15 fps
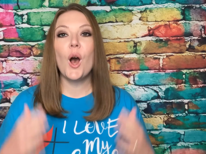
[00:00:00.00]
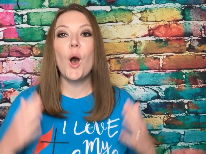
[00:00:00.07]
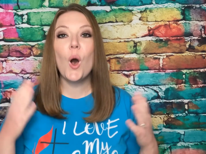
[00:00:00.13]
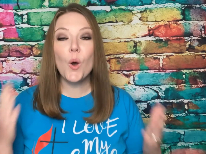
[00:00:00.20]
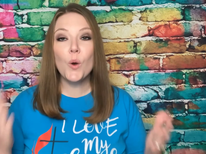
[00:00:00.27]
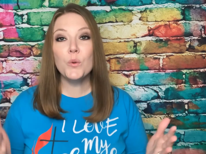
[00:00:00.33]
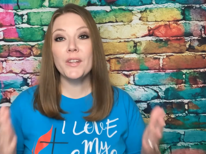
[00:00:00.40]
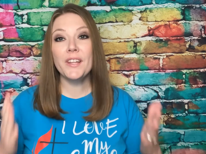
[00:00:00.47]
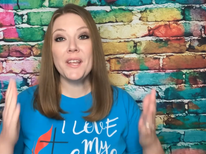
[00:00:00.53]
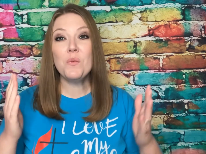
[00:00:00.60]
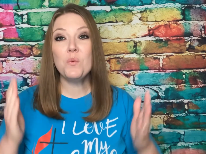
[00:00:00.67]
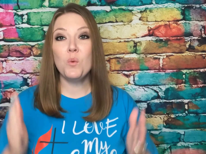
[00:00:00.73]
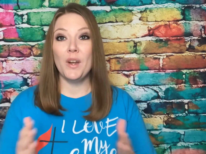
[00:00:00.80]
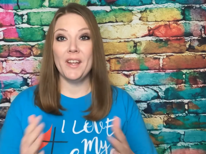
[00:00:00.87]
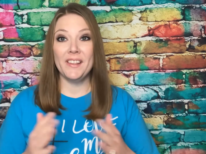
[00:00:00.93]

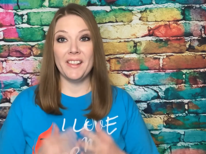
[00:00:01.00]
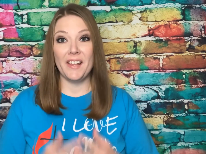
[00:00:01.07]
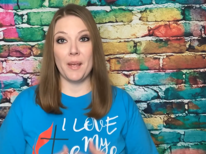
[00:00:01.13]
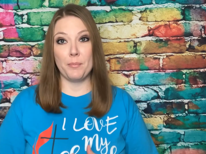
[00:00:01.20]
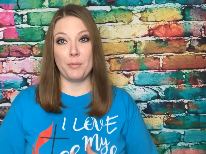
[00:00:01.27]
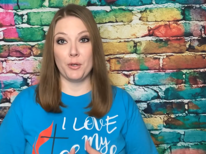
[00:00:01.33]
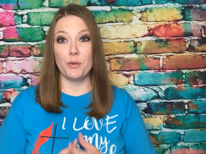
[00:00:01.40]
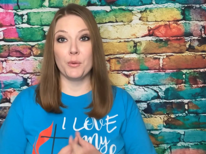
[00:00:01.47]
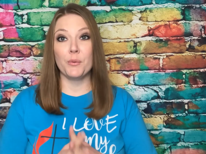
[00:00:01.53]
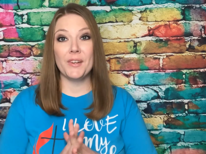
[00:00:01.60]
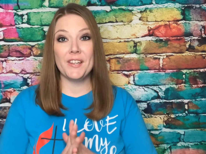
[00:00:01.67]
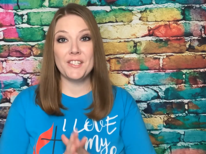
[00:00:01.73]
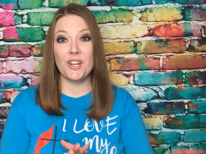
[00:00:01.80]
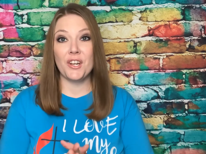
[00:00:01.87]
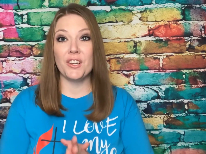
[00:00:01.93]
Only one leper
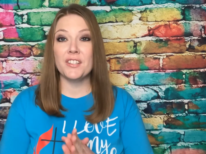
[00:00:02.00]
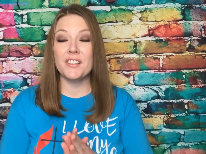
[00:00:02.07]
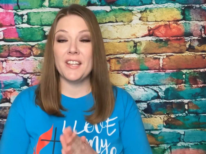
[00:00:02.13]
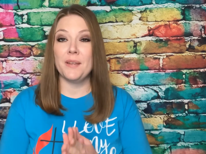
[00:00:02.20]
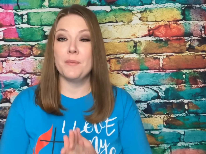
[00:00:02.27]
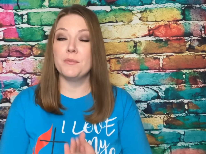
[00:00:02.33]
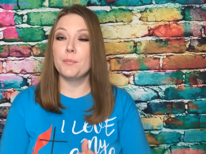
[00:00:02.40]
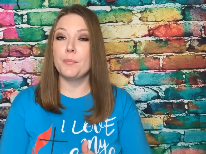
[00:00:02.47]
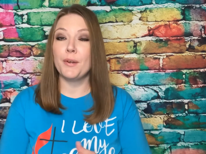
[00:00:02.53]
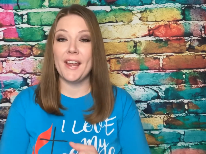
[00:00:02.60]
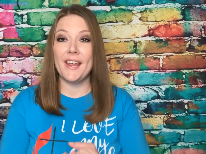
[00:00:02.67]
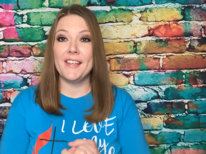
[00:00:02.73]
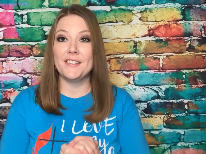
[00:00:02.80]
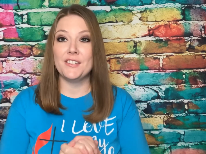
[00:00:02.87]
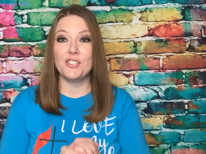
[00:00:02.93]
returned and
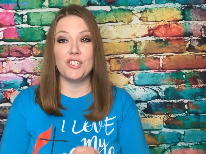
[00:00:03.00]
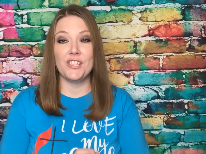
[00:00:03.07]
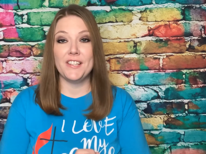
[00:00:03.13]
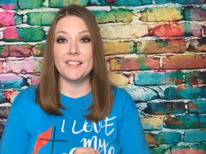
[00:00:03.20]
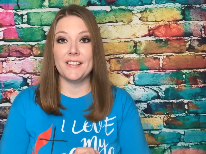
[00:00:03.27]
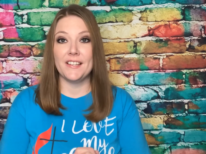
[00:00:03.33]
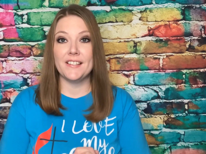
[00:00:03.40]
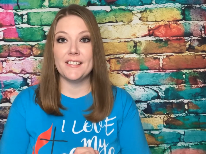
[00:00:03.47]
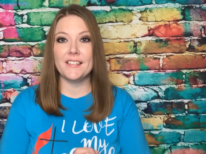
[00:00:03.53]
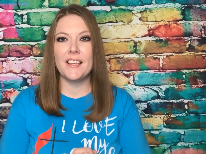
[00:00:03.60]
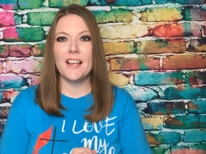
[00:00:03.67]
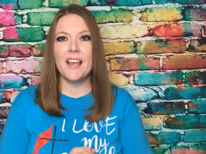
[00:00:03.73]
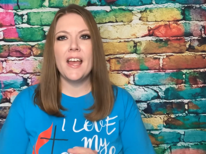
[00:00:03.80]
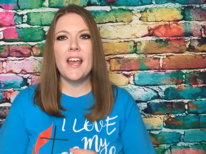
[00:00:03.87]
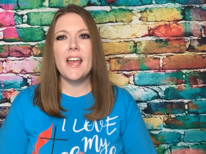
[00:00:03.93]
praised Jesus.
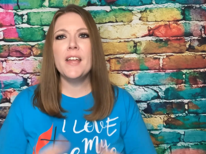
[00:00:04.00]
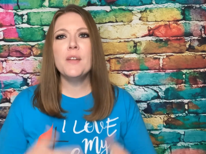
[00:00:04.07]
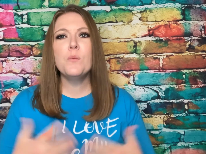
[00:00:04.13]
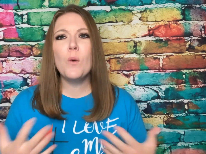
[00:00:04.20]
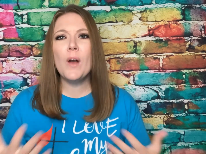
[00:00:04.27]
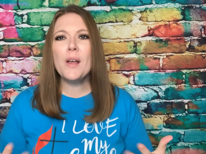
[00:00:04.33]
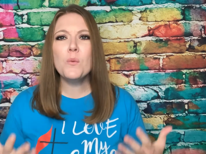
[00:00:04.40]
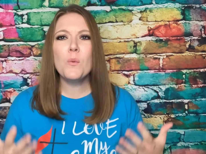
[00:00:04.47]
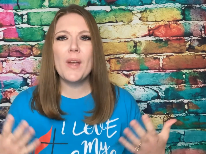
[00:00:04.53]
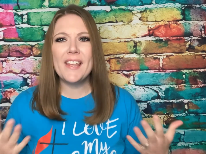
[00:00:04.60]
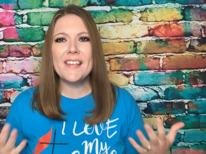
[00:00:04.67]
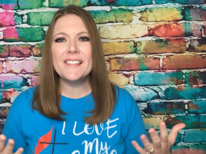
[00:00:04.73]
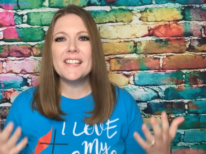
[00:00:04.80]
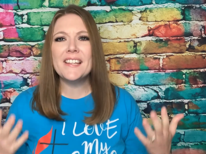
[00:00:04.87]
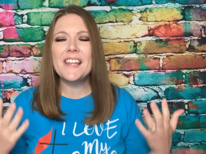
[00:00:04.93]
In what
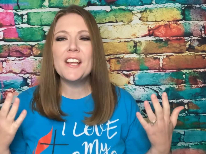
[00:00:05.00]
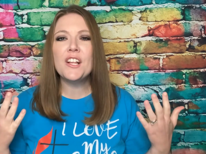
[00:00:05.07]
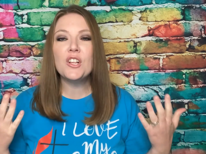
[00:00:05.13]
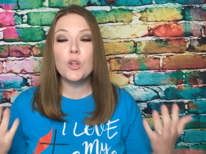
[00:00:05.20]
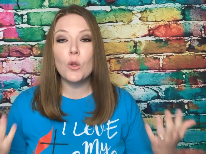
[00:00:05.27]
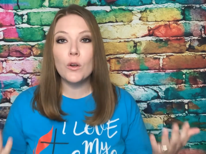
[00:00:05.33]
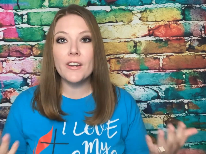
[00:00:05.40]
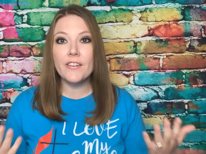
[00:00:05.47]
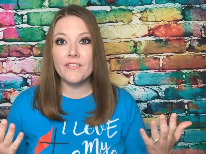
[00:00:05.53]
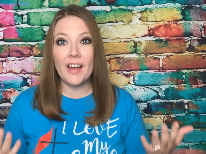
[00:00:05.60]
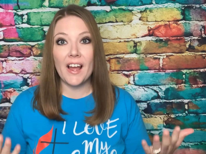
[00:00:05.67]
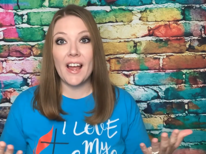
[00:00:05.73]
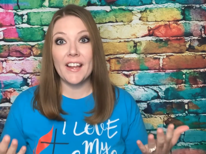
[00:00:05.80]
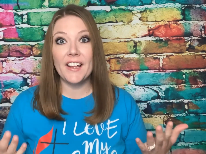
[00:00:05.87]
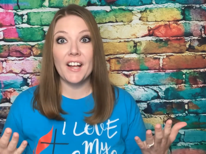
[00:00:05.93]
ways did he
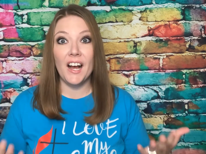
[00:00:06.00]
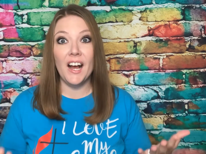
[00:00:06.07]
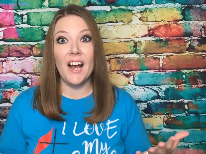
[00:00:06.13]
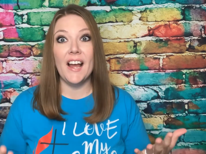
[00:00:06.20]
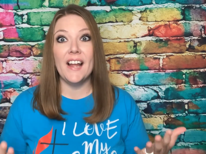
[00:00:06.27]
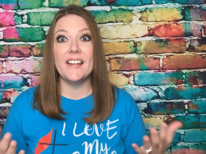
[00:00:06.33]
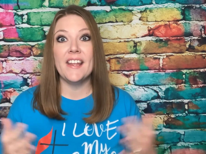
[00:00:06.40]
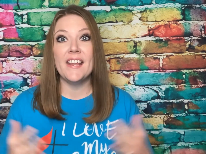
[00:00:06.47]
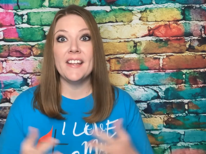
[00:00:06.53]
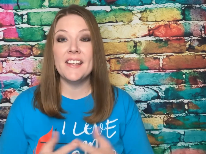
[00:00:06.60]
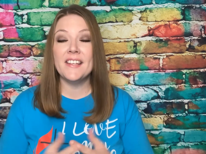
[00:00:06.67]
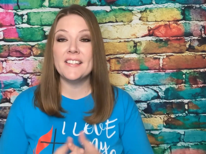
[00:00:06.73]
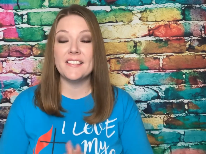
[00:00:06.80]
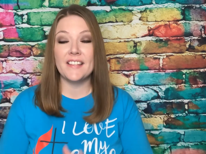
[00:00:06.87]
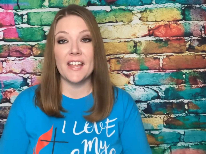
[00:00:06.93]
glorify God in
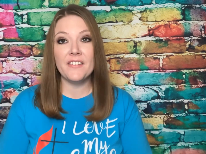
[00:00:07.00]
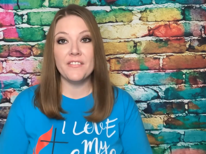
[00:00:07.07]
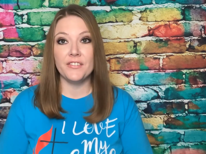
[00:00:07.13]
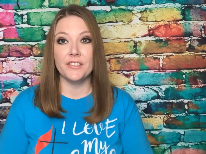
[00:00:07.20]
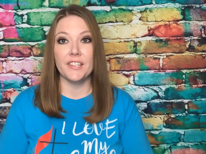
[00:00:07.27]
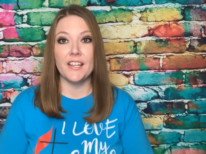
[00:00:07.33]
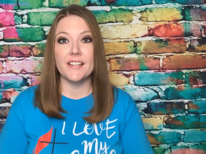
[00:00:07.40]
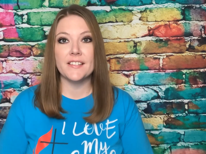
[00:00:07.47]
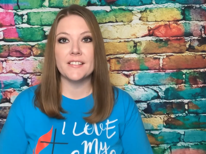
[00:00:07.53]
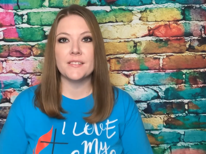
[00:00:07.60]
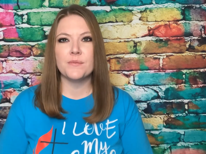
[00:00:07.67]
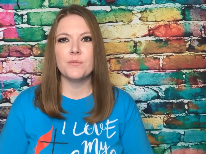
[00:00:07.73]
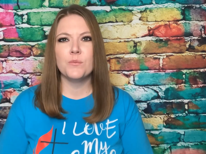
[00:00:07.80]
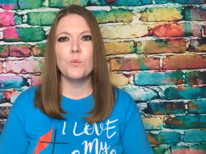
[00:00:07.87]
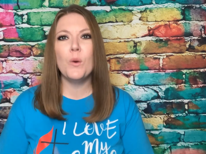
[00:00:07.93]
his
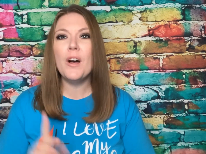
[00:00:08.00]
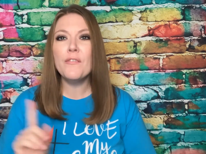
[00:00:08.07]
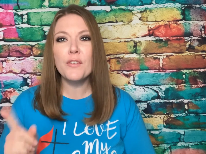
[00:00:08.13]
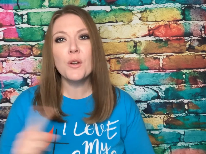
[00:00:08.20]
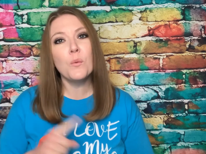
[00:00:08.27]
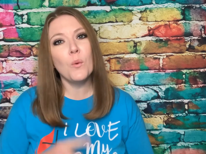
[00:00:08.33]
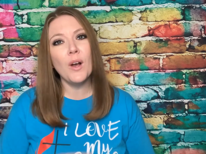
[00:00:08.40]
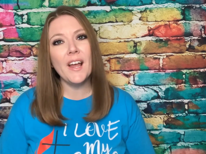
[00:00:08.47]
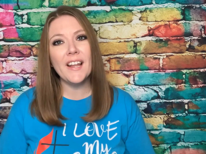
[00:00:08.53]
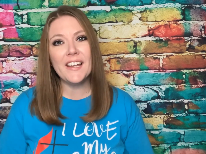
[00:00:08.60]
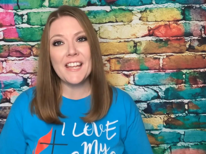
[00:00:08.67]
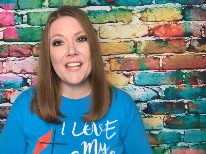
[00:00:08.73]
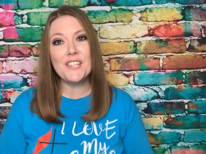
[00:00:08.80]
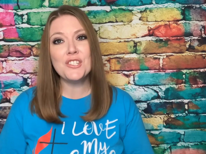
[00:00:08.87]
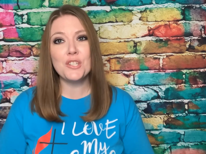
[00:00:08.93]
thankfulness? Well, for one,
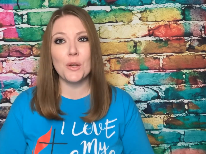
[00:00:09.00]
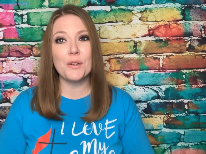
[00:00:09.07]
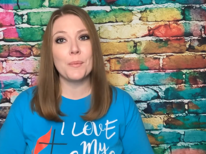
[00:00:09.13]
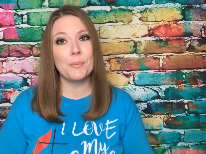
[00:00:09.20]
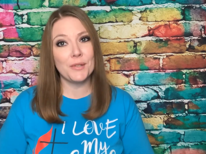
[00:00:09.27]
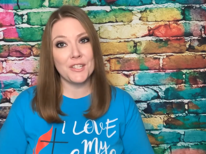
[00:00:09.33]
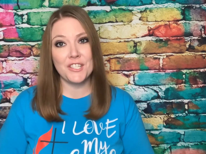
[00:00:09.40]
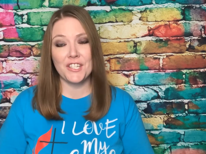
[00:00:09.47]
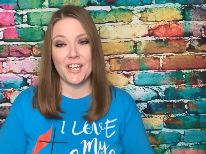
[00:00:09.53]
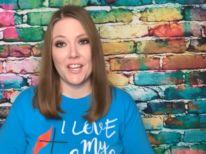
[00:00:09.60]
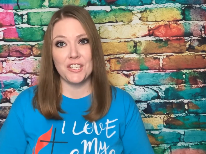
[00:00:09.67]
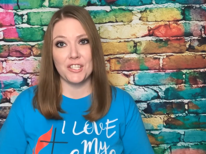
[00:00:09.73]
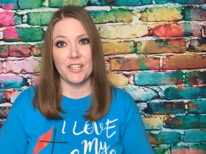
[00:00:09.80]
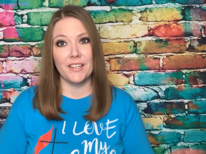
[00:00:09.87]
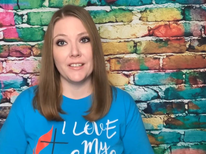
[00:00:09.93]
he showed
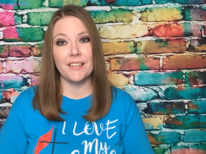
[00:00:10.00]
appreciation.